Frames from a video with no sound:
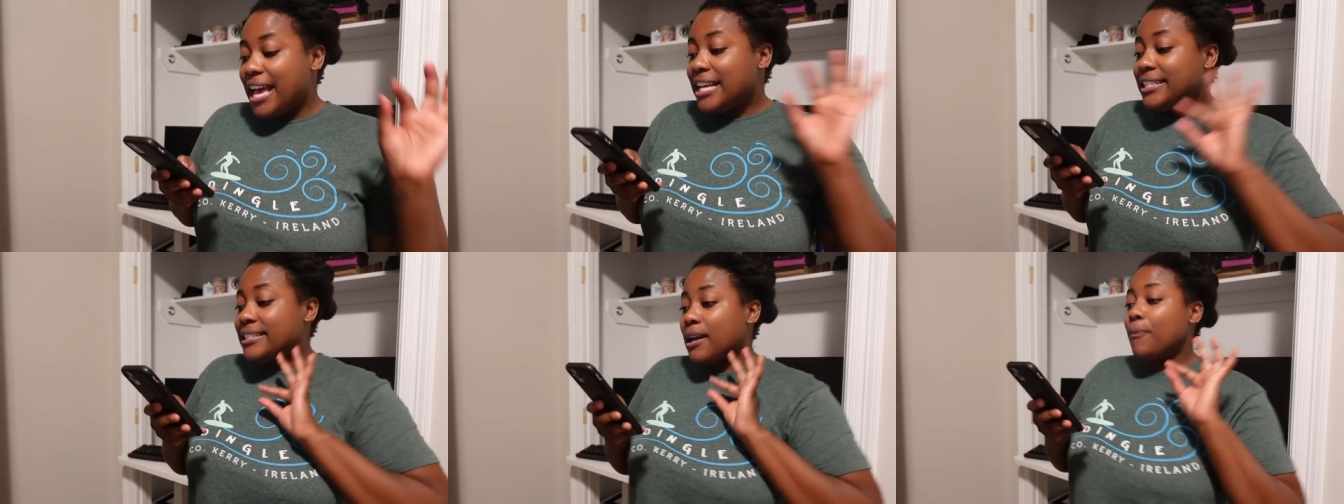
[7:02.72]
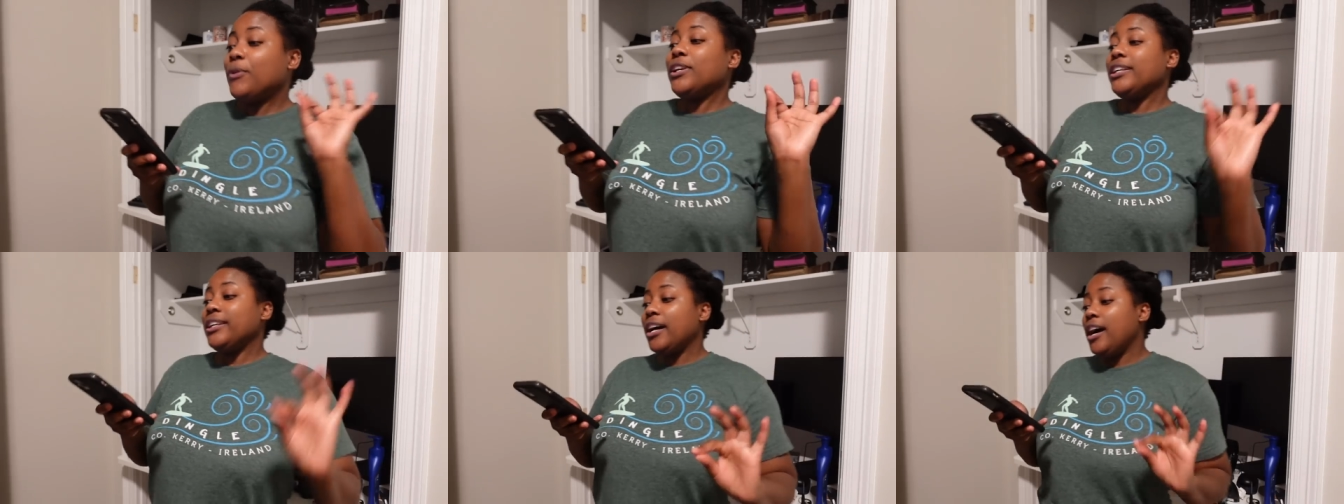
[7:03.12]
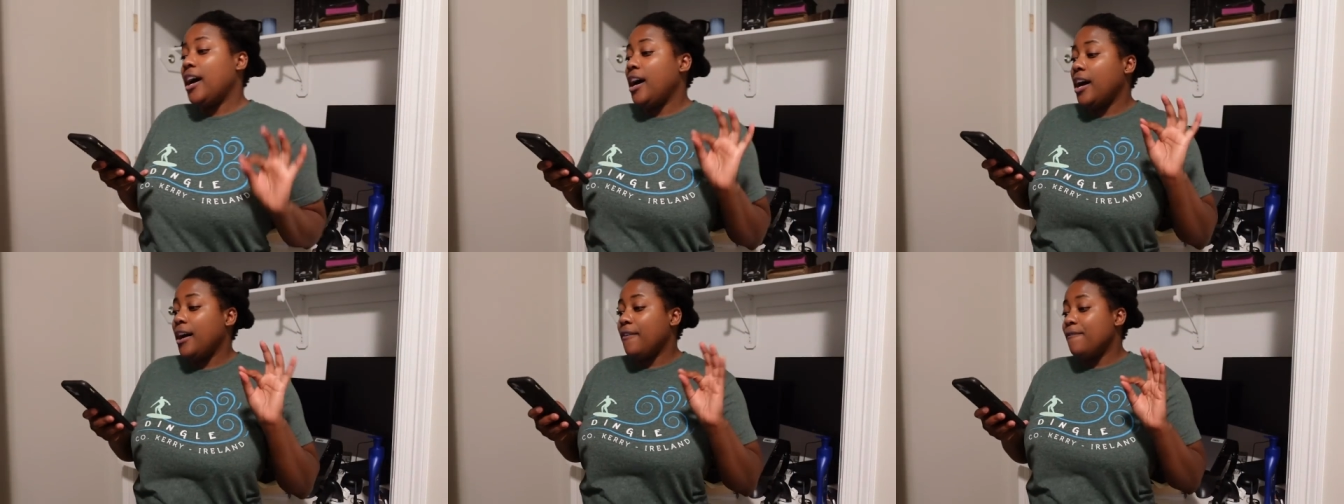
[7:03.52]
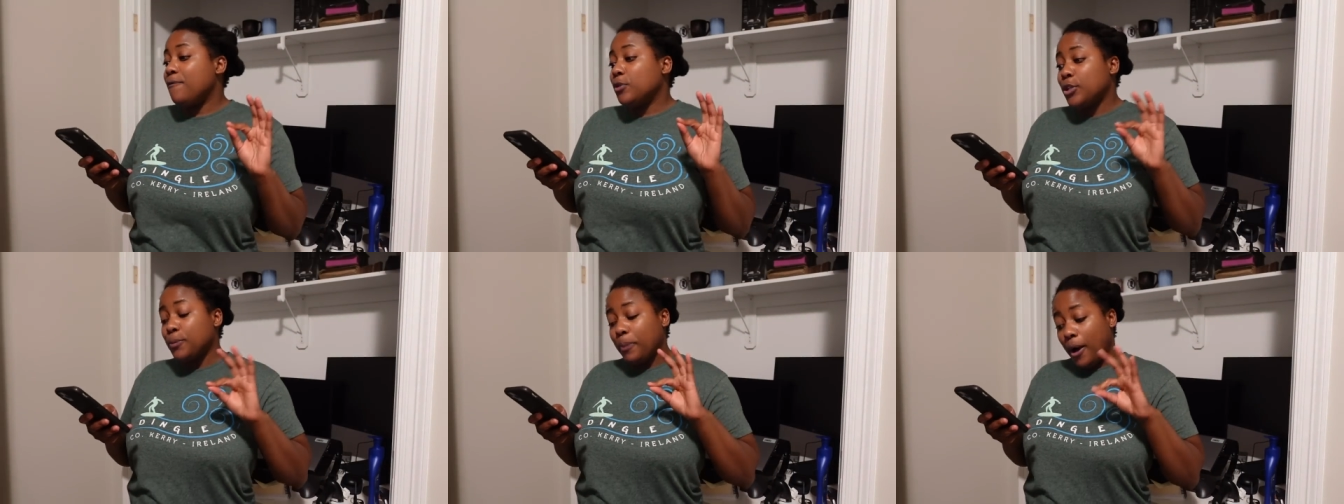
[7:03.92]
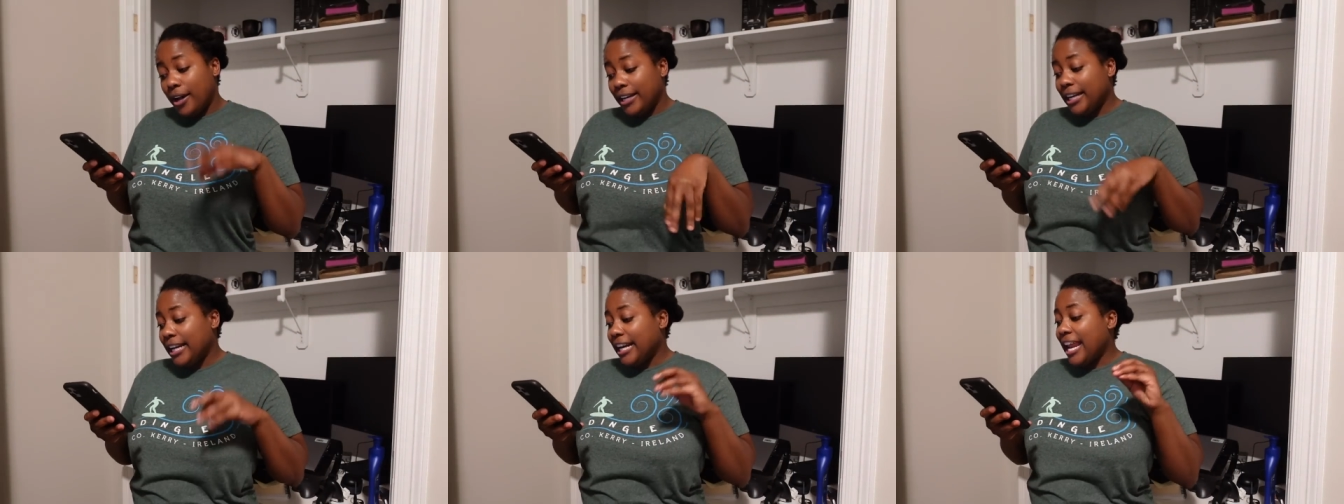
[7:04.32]
Someone
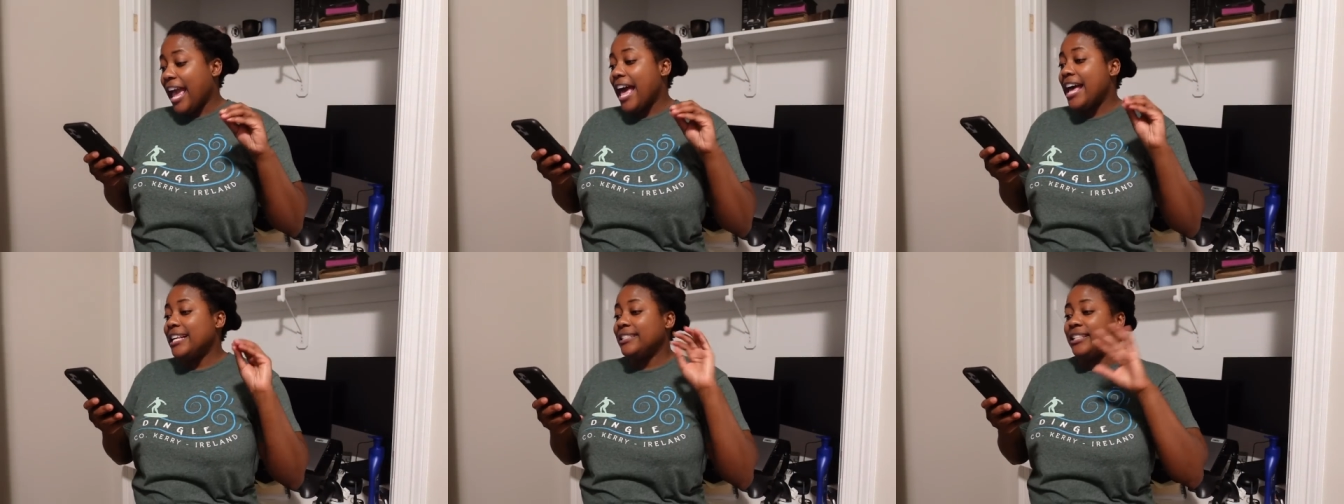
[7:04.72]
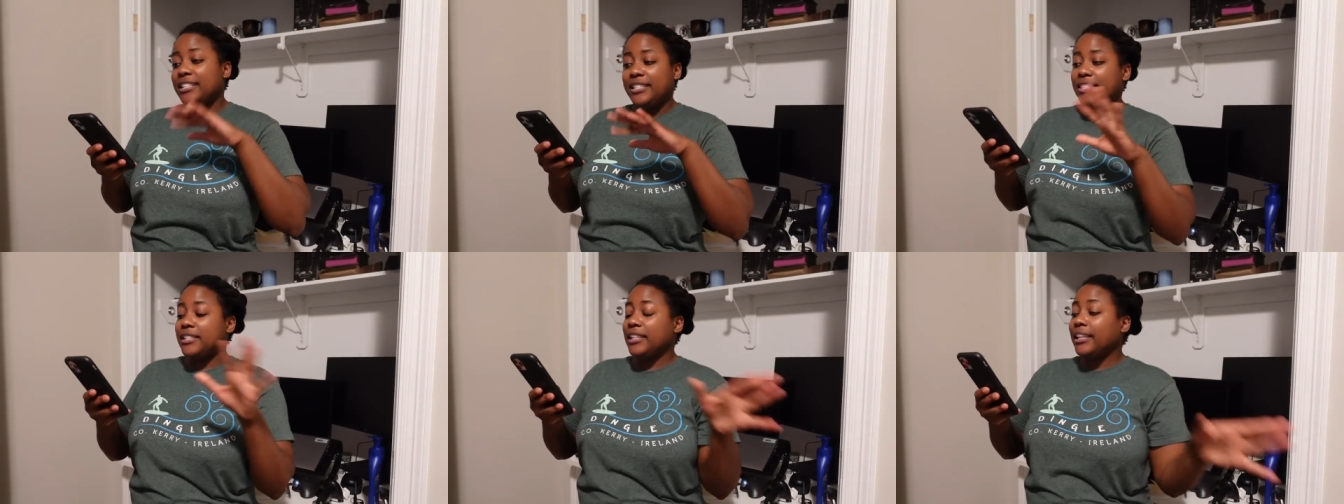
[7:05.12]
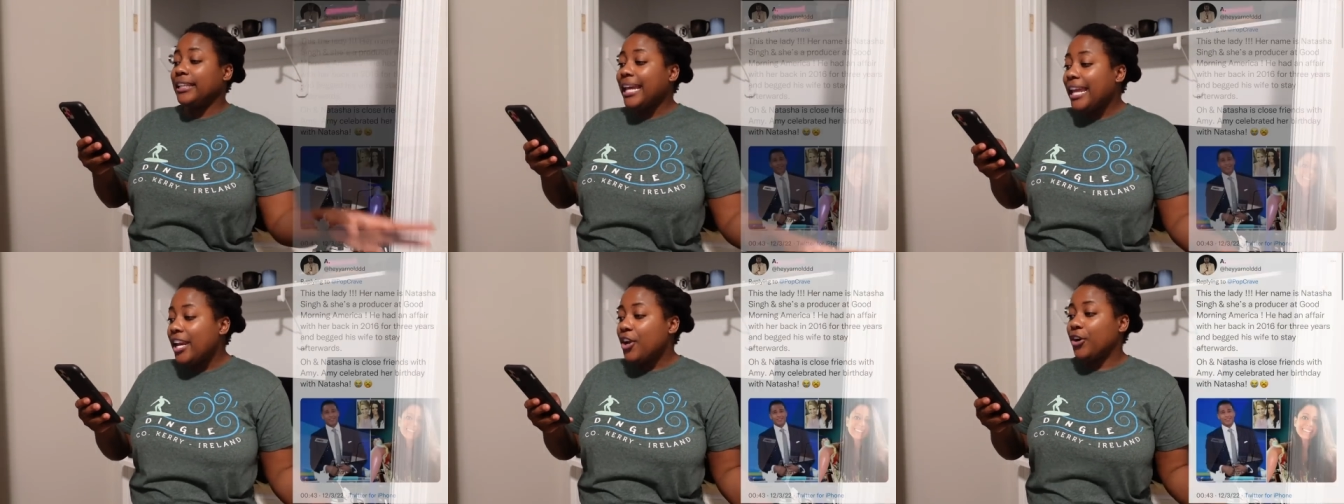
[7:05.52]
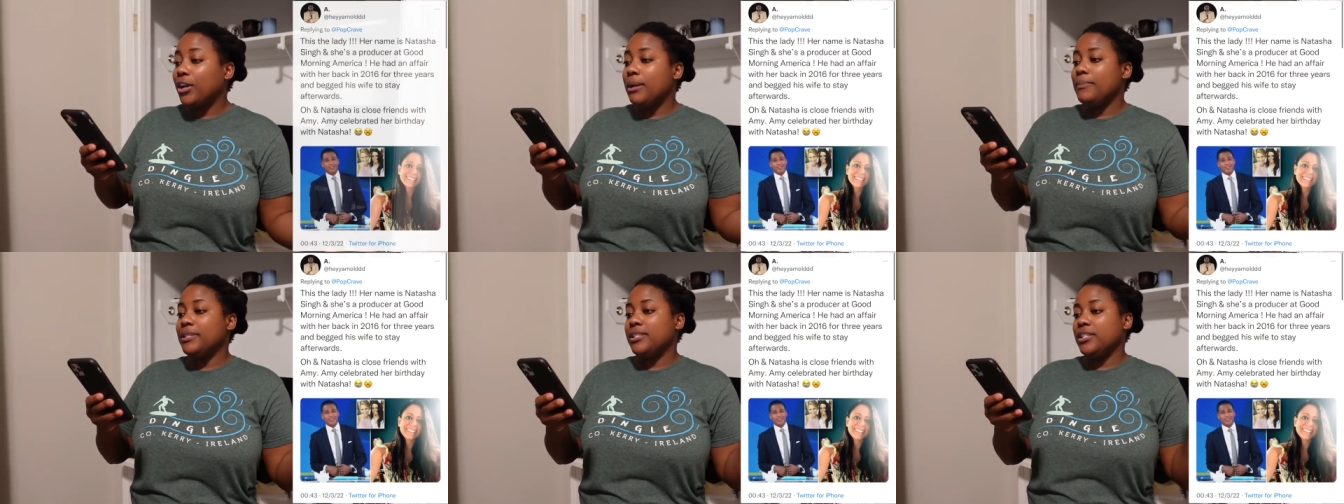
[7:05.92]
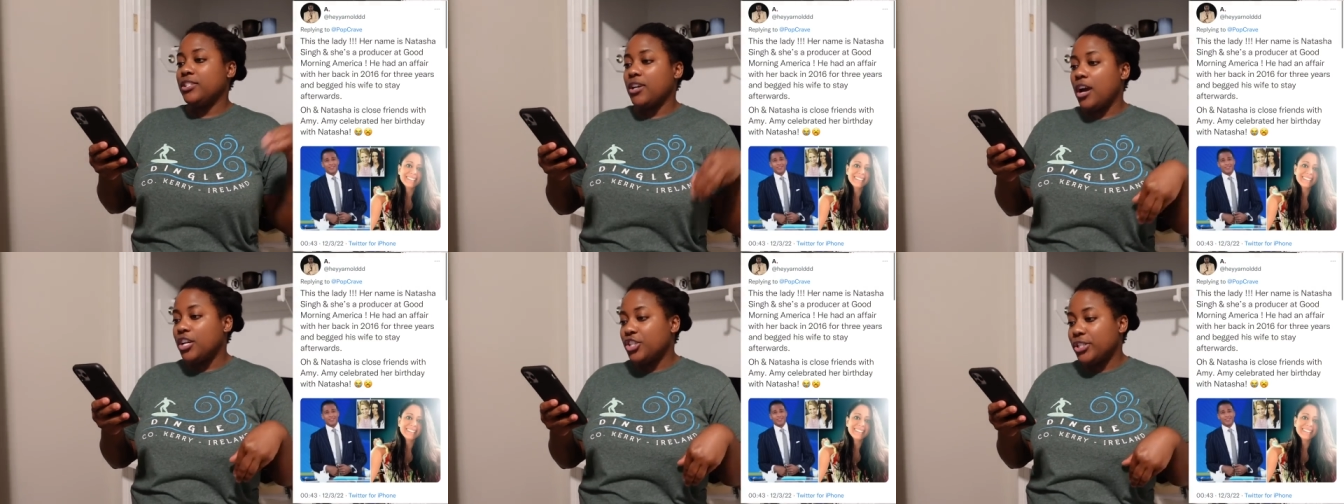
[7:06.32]
responded and has, this is the lady, her name is
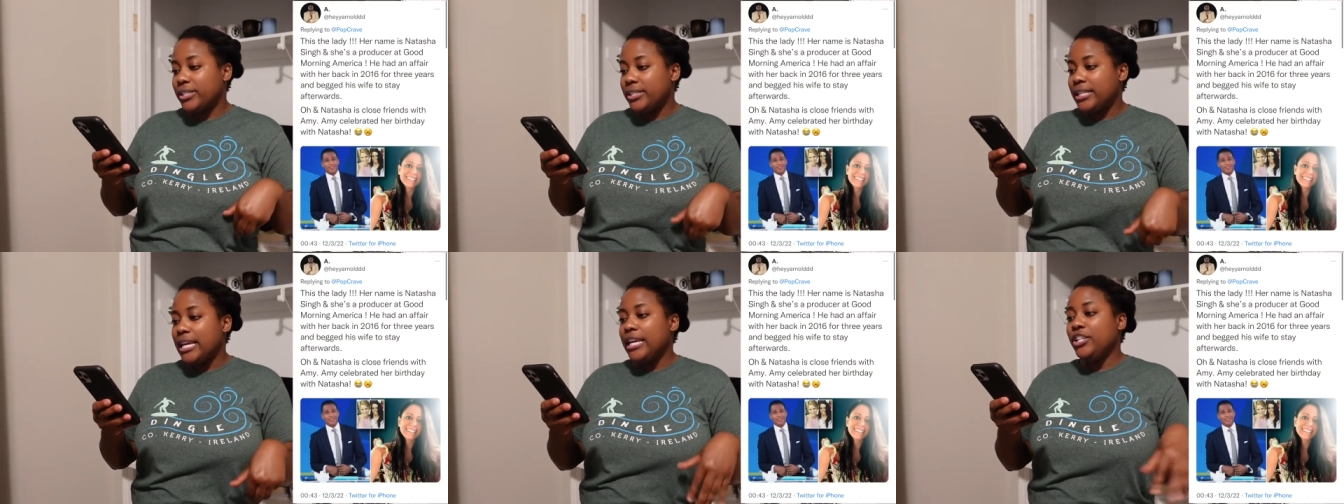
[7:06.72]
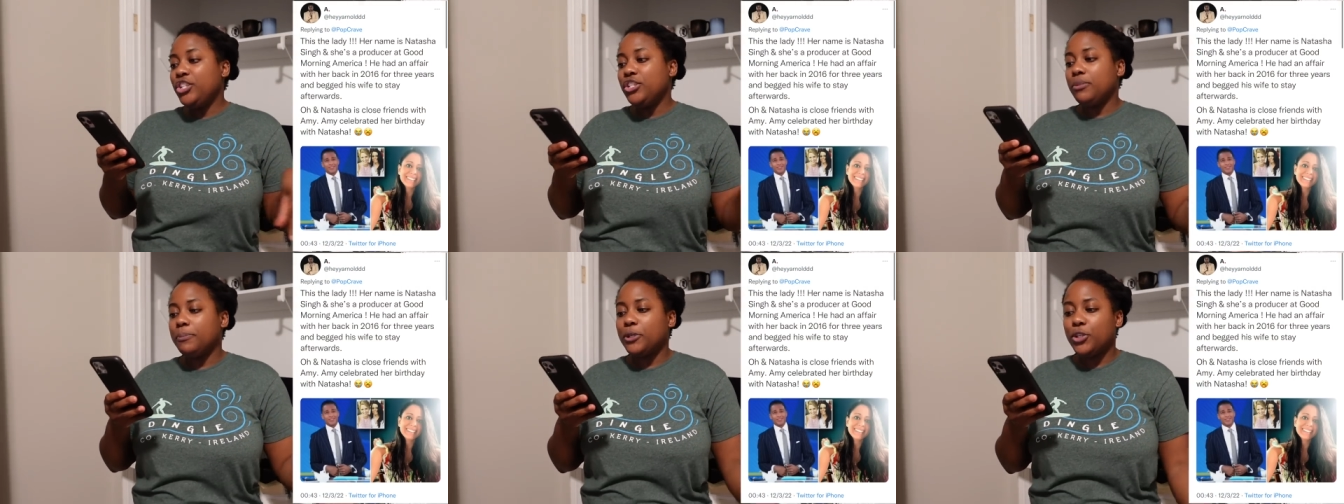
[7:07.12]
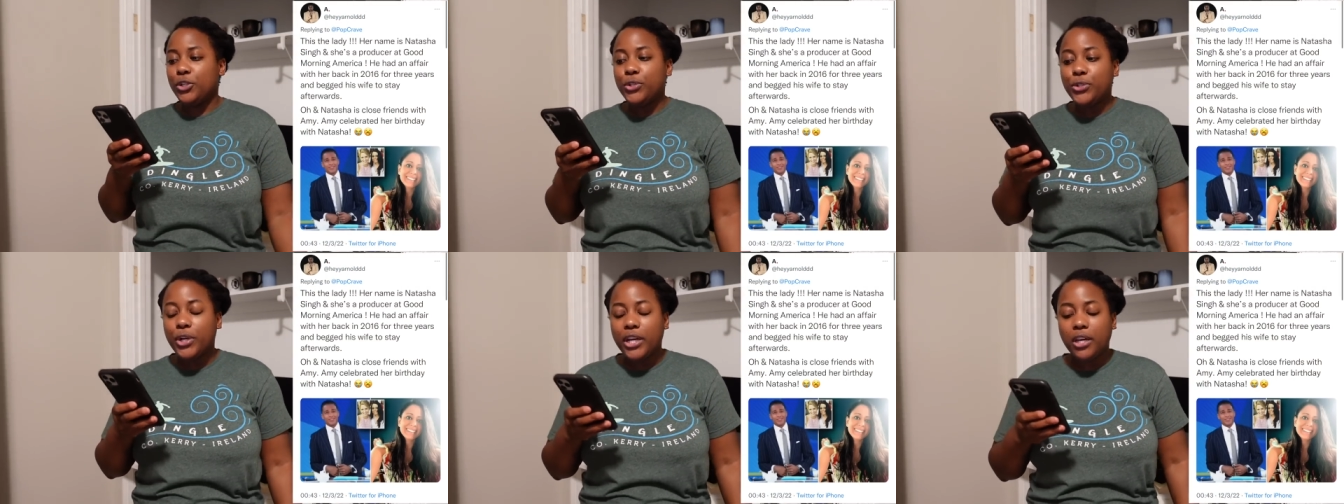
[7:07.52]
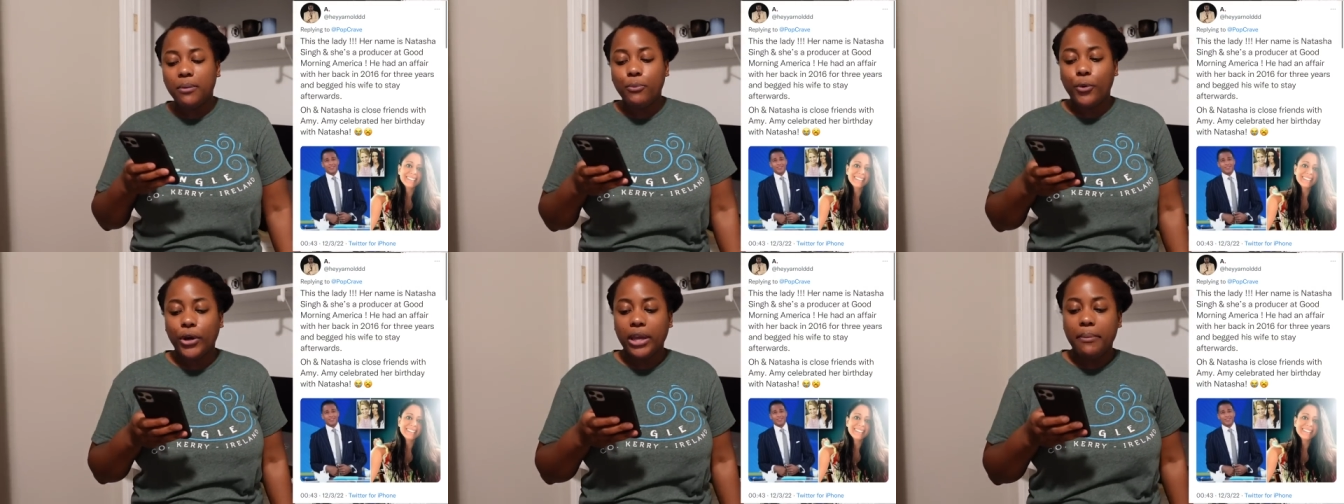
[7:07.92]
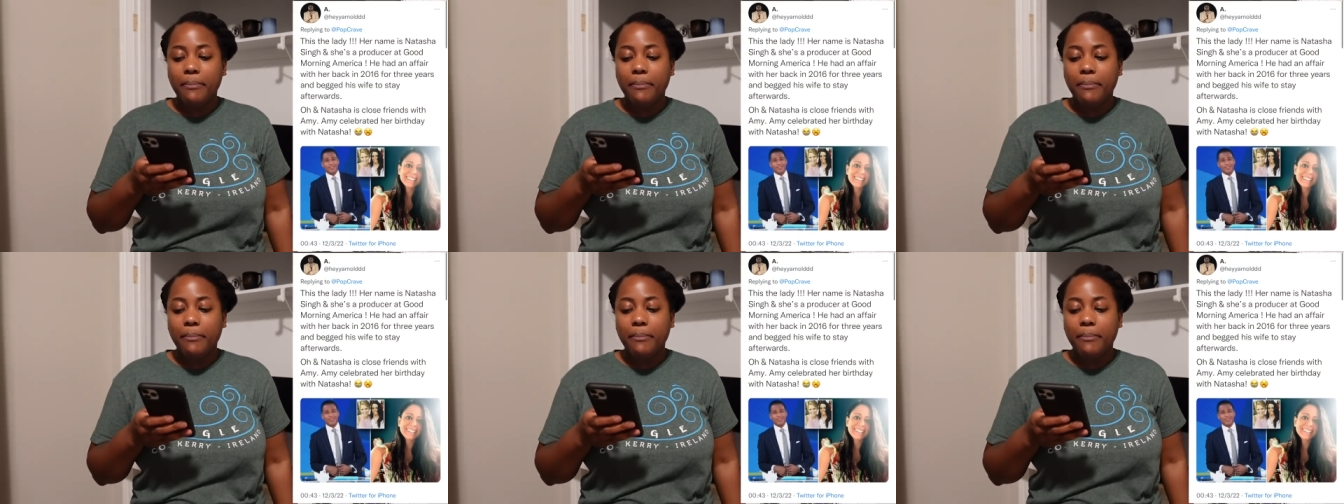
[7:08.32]
Natasha Singh. She's a producer at Good Morning